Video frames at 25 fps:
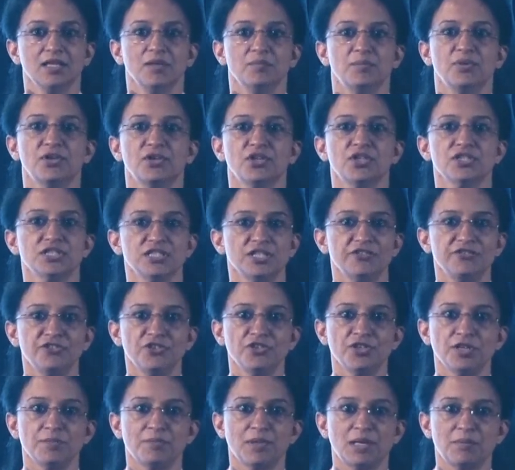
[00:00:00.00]
Because if you
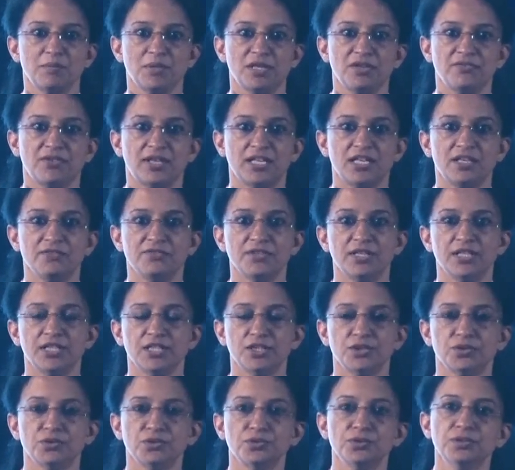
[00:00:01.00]
remember, whenever
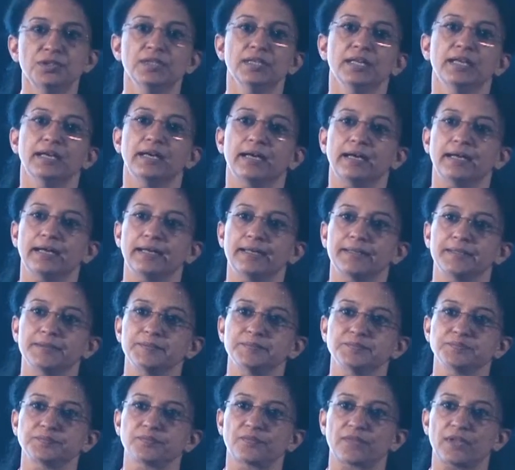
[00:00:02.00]
you
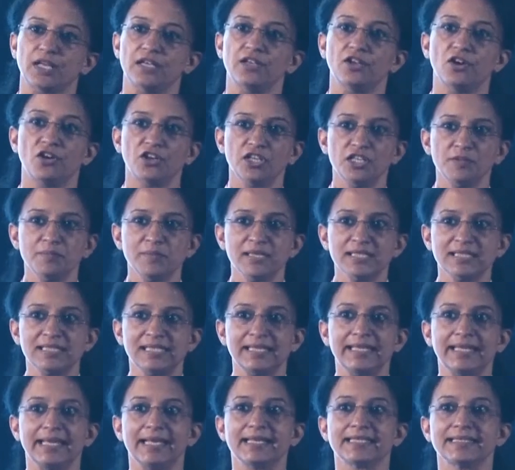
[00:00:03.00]

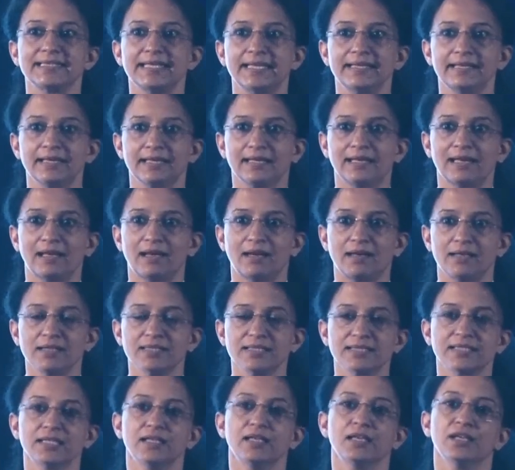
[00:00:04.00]
anonymously extend a
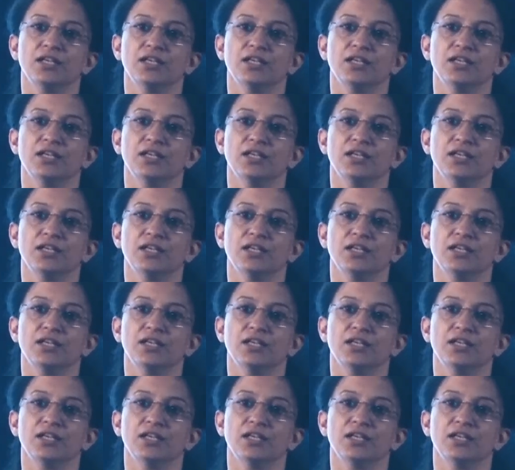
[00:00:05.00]
class,